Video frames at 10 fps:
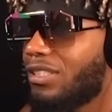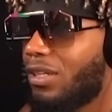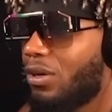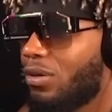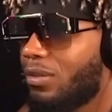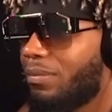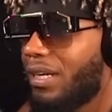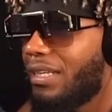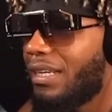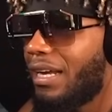Just hold the
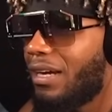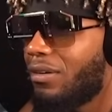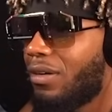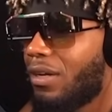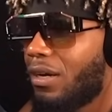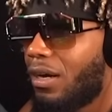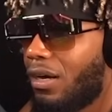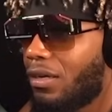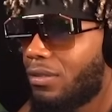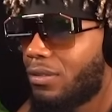button down.
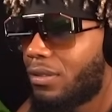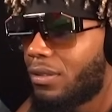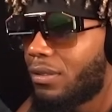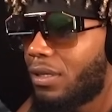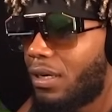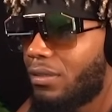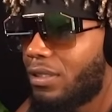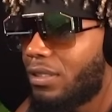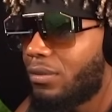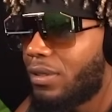Uh-oh. Yeah,
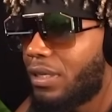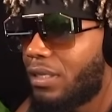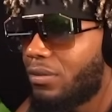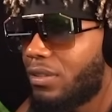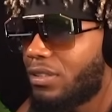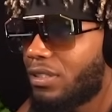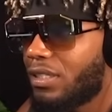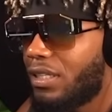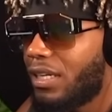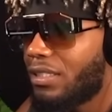anywhere, anywhere. Just
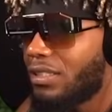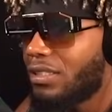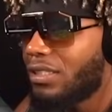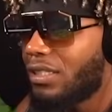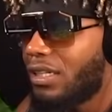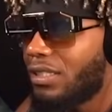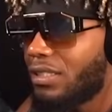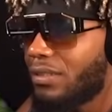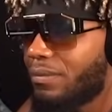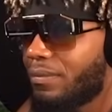connect it. Just
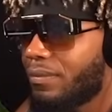connect it.